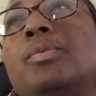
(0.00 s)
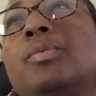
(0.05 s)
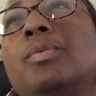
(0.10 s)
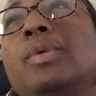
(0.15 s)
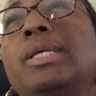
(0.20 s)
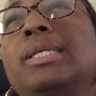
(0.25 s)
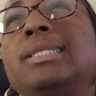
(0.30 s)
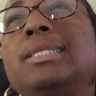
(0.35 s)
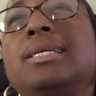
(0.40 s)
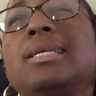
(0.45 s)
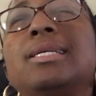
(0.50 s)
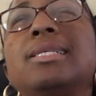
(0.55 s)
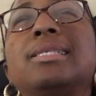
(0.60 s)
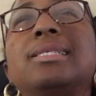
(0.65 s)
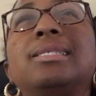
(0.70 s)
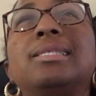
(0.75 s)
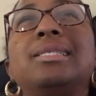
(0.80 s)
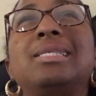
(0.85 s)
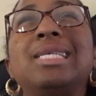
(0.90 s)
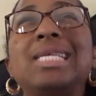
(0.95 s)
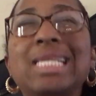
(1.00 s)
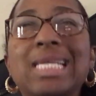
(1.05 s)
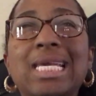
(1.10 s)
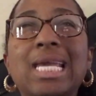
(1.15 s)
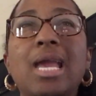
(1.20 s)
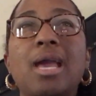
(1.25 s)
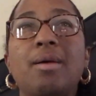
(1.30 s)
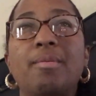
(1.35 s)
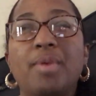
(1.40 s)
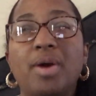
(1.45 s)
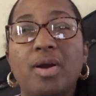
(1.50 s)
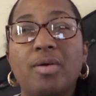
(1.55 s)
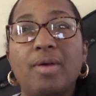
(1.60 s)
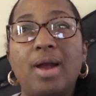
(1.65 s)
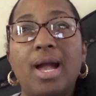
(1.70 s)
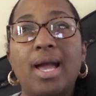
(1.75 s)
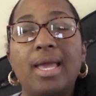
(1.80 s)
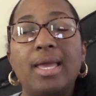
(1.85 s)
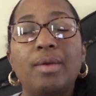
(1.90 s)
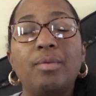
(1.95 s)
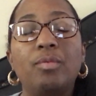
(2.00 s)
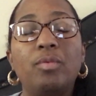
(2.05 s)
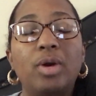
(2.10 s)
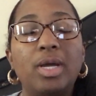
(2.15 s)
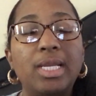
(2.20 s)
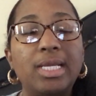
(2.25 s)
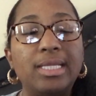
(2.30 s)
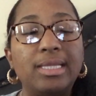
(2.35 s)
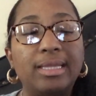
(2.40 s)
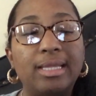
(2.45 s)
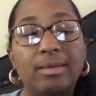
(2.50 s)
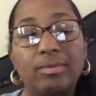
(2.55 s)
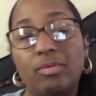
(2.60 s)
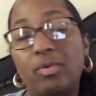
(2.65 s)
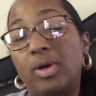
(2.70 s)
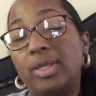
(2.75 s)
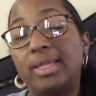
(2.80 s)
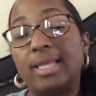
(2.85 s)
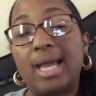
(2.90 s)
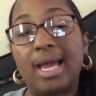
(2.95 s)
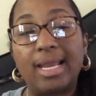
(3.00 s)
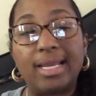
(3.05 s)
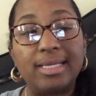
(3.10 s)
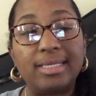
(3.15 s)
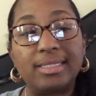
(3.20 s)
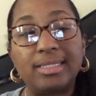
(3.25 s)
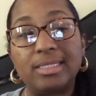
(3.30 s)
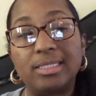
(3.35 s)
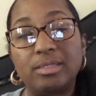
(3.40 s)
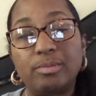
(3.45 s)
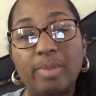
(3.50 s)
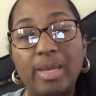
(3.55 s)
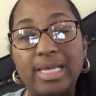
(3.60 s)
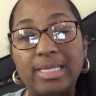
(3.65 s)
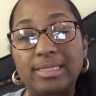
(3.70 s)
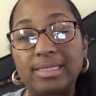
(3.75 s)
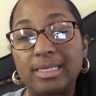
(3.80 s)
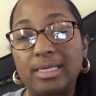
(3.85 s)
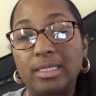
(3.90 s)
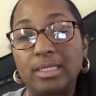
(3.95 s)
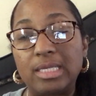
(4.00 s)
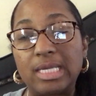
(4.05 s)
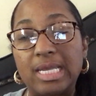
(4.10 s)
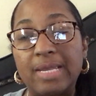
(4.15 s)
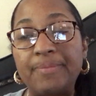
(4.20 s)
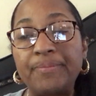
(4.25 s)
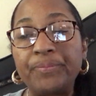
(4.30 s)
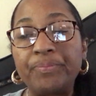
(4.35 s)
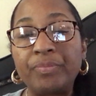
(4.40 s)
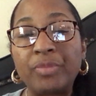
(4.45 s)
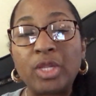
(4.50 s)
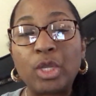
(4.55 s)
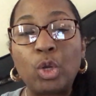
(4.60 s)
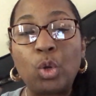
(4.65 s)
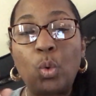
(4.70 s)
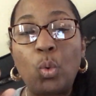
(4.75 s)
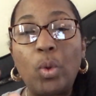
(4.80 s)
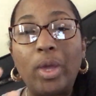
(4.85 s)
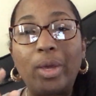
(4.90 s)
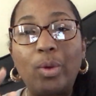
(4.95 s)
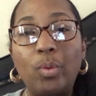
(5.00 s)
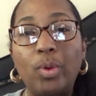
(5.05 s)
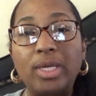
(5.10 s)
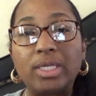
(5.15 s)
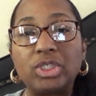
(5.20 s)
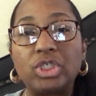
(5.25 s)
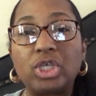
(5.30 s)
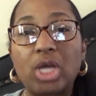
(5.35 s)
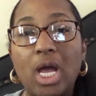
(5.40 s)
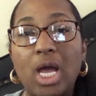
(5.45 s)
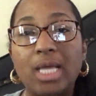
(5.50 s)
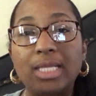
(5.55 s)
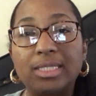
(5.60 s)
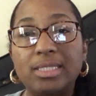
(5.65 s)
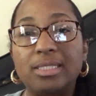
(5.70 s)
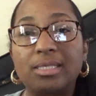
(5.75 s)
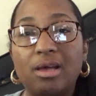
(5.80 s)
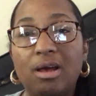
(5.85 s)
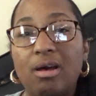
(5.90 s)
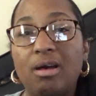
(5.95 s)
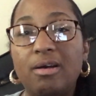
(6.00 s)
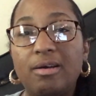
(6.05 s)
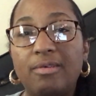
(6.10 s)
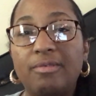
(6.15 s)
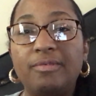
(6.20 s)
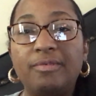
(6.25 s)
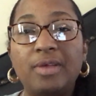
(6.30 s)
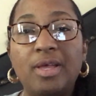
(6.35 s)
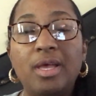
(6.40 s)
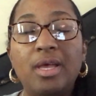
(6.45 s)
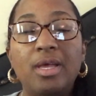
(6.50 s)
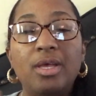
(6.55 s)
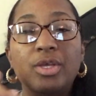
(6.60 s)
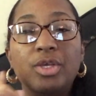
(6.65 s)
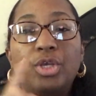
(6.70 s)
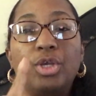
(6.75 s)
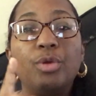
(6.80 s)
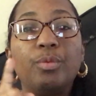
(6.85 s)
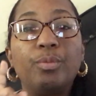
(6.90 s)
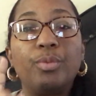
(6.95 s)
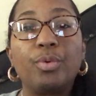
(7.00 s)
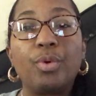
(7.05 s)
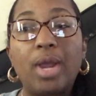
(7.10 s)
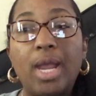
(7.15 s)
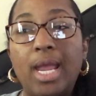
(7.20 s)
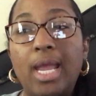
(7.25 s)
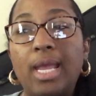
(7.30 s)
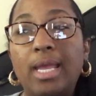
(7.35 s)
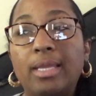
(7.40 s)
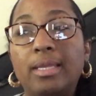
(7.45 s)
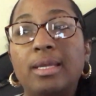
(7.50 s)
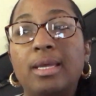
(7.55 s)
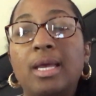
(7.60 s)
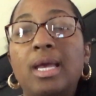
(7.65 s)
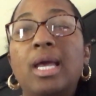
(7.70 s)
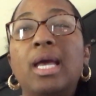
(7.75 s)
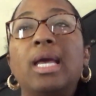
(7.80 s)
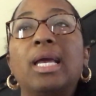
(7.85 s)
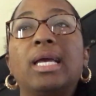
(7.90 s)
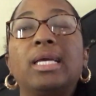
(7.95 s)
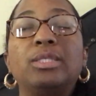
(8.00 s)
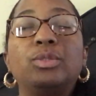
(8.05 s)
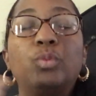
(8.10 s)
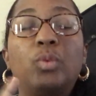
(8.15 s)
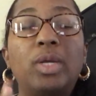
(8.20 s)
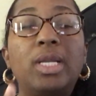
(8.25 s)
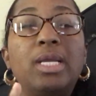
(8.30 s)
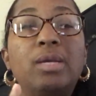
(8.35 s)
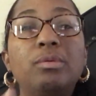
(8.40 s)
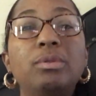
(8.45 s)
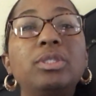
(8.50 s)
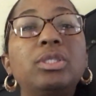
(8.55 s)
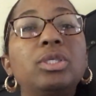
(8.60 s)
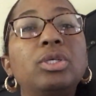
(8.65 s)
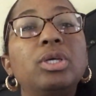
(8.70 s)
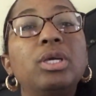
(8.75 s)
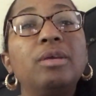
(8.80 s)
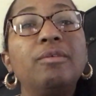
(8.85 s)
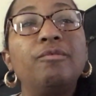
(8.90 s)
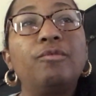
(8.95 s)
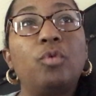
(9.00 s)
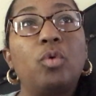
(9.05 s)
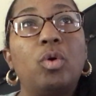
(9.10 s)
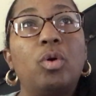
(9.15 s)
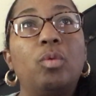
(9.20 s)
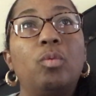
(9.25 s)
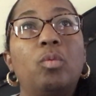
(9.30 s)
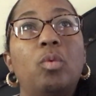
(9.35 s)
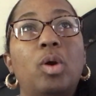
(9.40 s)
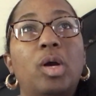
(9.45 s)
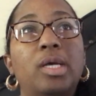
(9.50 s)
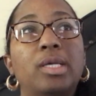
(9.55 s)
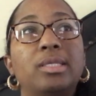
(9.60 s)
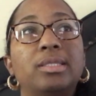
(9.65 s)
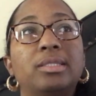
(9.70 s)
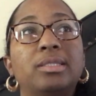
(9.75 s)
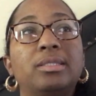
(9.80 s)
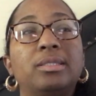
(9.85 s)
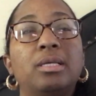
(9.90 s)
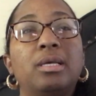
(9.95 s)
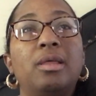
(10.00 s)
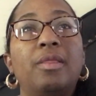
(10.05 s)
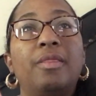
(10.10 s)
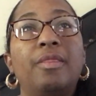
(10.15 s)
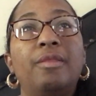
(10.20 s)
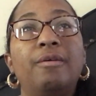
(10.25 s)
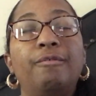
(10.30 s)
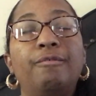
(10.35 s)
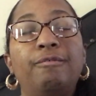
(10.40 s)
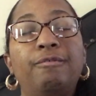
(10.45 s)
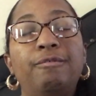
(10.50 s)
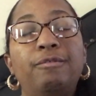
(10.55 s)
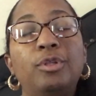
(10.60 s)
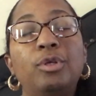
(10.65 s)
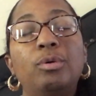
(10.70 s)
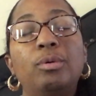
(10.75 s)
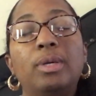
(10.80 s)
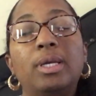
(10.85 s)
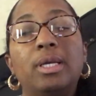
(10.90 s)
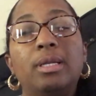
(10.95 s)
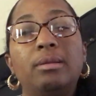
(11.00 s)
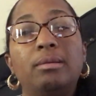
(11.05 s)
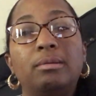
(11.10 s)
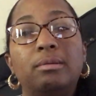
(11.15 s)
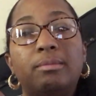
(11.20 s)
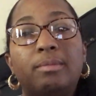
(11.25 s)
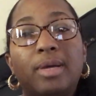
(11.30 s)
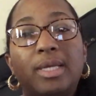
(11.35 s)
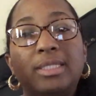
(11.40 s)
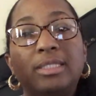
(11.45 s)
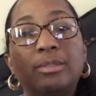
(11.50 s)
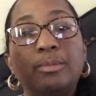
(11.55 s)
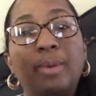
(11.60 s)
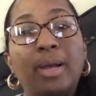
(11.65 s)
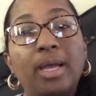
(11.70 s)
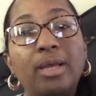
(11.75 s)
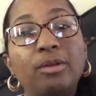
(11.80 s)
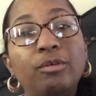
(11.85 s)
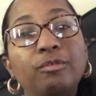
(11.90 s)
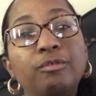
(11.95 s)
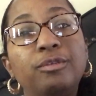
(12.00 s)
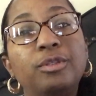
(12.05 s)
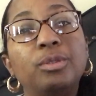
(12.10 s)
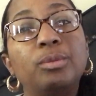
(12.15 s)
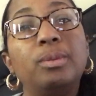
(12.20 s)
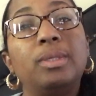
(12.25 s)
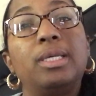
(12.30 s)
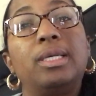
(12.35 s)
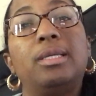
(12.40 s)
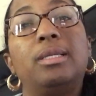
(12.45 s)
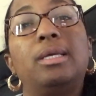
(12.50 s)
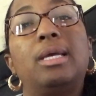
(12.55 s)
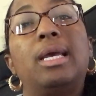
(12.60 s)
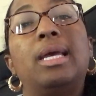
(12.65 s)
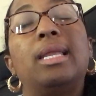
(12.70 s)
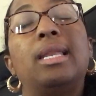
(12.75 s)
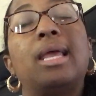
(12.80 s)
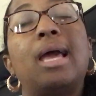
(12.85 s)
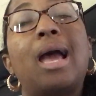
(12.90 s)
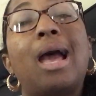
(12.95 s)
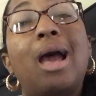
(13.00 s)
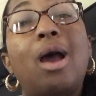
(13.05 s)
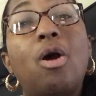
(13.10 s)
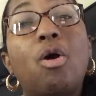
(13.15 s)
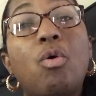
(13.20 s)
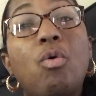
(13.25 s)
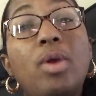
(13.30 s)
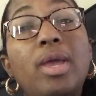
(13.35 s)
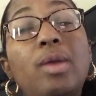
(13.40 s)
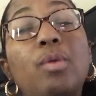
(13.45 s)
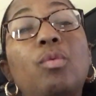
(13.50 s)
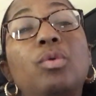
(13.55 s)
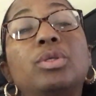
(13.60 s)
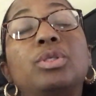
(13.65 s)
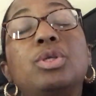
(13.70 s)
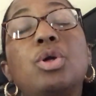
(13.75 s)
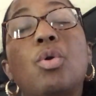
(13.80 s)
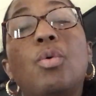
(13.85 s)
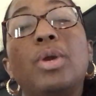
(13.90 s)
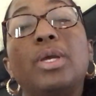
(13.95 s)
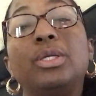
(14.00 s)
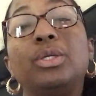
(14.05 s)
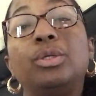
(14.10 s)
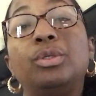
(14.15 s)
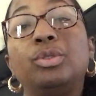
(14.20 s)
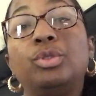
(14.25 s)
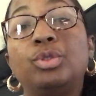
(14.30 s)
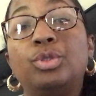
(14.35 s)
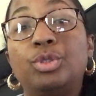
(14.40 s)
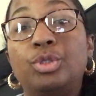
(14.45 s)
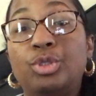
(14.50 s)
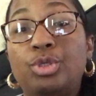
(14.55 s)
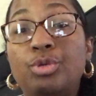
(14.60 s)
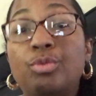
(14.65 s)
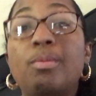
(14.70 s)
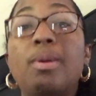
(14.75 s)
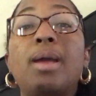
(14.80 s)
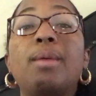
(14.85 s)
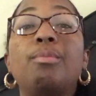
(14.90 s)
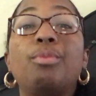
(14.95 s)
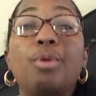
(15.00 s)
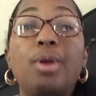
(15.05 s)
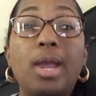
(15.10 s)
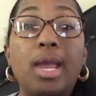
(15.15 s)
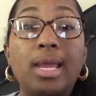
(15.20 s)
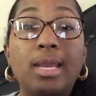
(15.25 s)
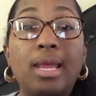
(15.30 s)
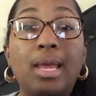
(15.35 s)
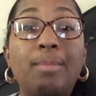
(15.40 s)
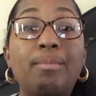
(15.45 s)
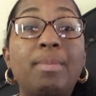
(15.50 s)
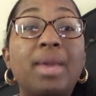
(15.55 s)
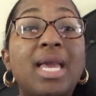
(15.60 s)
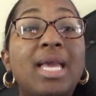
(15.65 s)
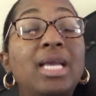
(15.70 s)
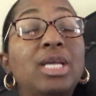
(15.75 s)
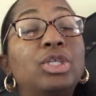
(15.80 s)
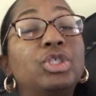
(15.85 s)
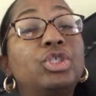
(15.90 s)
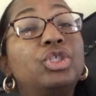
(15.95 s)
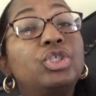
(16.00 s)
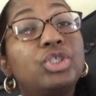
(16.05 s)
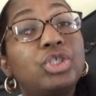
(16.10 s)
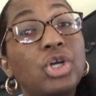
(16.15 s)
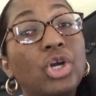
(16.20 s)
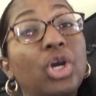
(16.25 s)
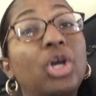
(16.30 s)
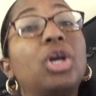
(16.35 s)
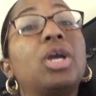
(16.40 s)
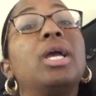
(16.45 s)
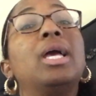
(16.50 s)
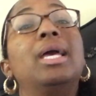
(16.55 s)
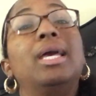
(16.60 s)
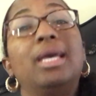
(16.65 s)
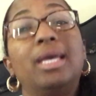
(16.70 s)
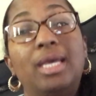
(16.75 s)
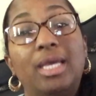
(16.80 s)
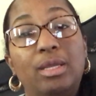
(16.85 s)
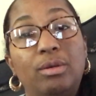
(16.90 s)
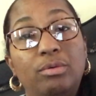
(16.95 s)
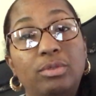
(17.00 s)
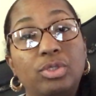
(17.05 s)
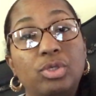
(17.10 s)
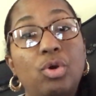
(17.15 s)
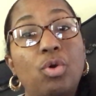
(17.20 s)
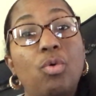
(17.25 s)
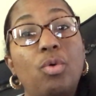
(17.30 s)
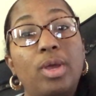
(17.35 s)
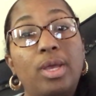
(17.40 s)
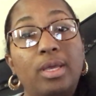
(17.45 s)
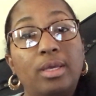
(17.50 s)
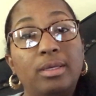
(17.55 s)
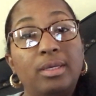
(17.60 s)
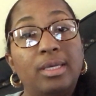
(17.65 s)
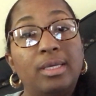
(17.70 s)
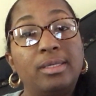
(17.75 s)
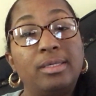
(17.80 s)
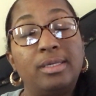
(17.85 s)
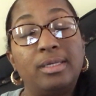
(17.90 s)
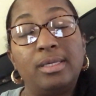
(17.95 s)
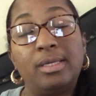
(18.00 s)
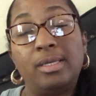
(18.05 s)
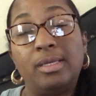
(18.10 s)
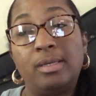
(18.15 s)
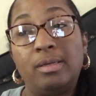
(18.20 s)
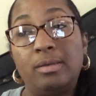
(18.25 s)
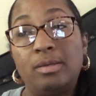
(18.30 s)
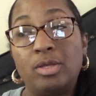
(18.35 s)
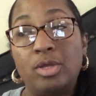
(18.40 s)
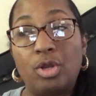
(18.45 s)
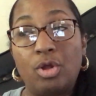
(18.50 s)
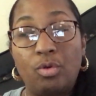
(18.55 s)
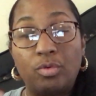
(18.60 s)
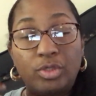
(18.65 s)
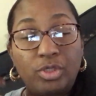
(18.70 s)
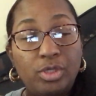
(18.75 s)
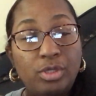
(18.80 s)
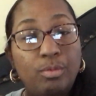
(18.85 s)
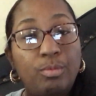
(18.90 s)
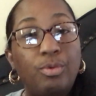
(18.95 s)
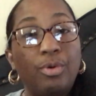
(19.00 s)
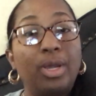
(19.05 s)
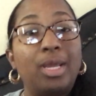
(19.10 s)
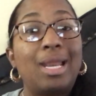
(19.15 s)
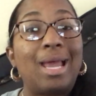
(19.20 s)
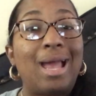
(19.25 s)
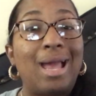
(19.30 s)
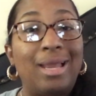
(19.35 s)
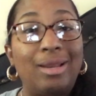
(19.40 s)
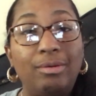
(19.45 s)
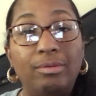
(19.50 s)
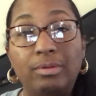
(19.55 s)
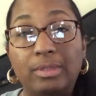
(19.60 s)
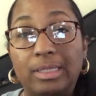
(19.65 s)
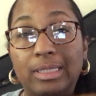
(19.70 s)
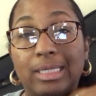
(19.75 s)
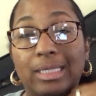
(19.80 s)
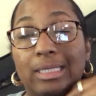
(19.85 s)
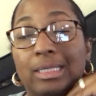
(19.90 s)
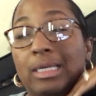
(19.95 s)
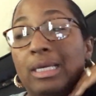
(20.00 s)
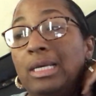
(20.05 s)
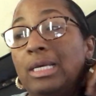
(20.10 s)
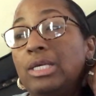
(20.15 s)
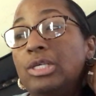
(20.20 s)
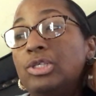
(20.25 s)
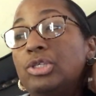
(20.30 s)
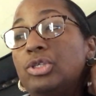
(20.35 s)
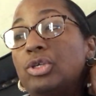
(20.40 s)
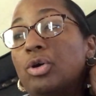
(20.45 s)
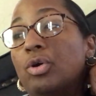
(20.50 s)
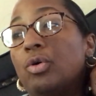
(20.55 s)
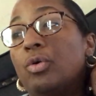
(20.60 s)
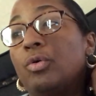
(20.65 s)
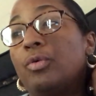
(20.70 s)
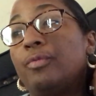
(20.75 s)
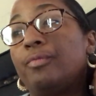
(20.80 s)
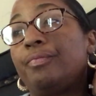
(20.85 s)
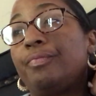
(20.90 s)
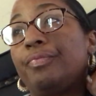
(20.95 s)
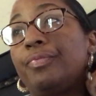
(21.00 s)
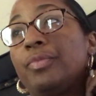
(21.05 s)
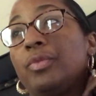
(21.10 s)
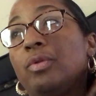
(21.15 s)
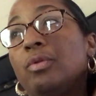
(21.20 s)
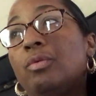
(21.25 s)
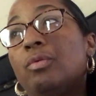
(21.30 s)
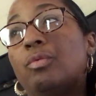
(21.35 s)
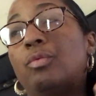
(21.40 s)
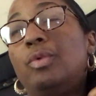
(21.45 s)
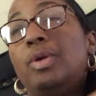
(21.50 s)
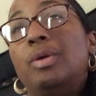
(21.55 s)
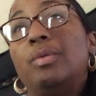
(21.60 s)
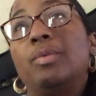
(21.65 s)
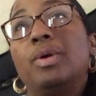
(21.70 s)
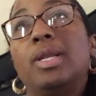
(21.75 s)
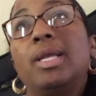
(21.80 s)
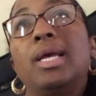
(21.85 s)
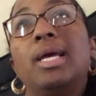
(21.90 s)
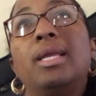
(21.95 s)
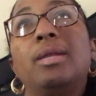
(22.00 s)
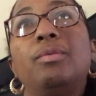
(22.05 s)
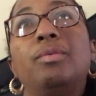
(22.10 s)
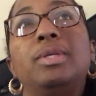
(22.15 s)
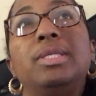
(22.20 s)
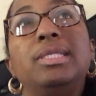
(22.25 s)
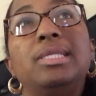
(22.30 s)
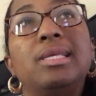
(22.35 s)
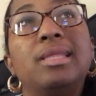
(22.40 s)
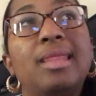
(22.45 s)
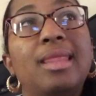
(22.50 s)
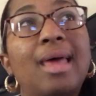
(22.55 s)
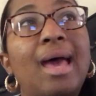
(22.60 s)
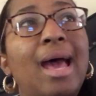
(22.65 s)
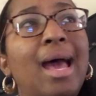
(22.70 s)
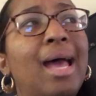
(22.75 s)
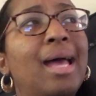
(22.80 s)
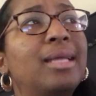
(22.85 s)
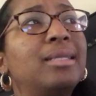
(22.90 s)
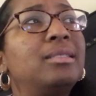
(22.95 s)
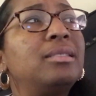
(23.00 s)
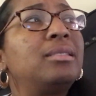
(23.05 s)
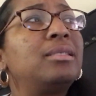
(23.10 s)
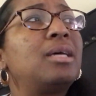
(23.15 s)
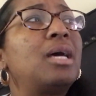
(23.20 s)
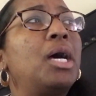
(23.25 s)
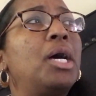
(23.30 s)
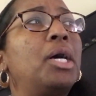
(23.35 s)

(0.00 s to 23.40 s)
we did a cine MRI, and what that is basically quick shots of your brain, because what he was looking for was the fluid, my spinal fluid, and how it was going to my brain, and making sure it was going in, to the brain adequately. So we went ahead and we did that,